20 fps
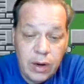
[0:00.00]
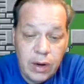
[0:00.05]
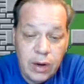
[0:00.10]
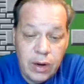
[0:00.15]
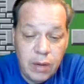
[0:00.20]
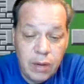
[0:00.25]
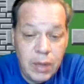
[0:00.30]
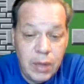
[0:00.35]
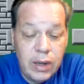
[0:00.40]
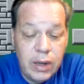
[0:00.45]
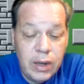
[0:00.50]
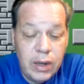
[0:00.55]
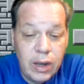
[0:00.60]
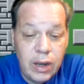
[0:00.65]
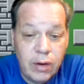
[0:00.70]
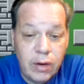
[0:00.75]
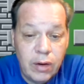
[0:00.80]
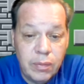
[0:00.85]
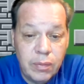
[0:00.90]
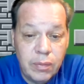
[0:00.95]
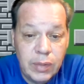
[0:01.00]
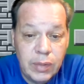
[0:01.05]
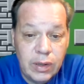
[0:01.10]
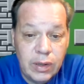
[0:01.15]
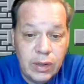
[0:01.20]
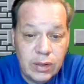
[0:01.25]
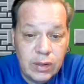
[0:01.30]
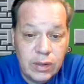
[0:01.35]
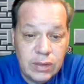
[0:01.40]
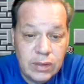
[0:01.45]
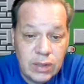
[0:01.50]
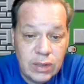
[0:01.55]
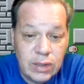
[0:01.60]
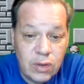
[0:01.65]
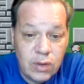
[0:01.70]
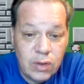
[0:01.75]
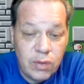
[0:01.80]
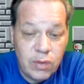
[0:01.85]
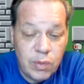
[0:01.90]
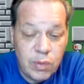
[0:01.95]
on Medicare because that's the
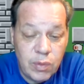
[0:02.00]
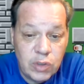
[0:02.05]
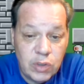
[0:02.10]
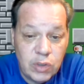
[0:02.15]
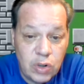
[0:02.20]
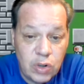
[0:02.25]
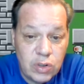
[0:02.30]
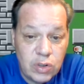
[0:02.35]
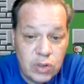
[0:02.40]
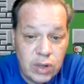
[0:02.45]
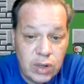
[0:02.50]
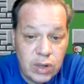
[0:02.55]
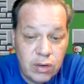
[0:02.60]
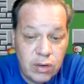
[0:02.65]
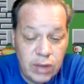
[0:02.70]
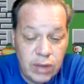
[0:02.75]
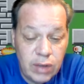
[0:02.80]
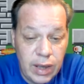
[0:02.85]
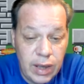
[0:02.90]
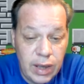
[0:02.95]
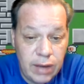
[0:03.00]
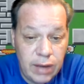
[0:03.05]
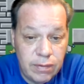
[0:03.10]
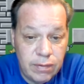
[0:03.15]
only form of insurance they currently have.